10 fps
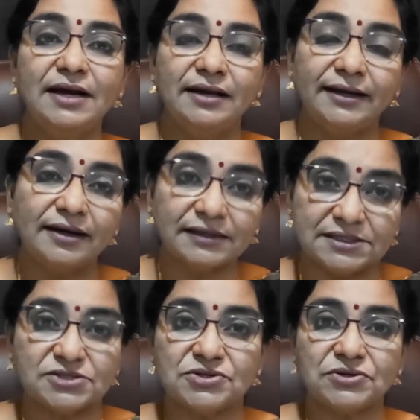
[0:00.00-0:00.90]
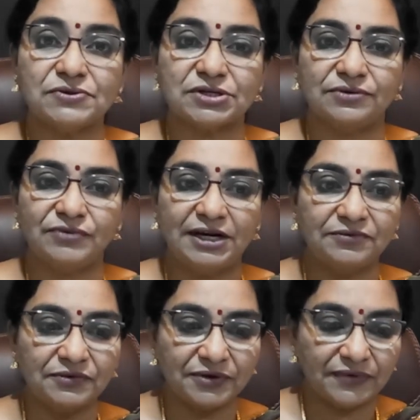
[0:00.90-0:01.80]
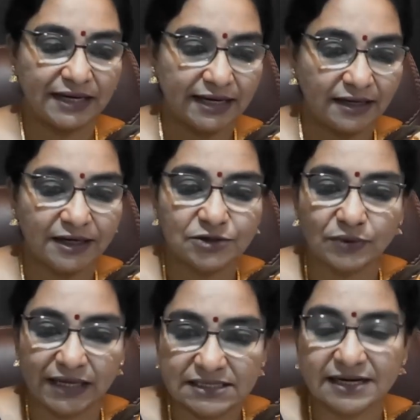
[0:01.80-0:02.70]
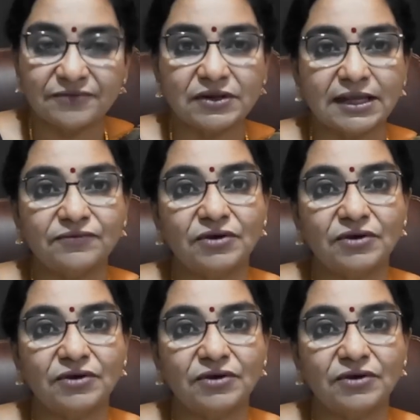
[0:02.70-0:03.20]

in our institution, whenever we were getting into each and everything,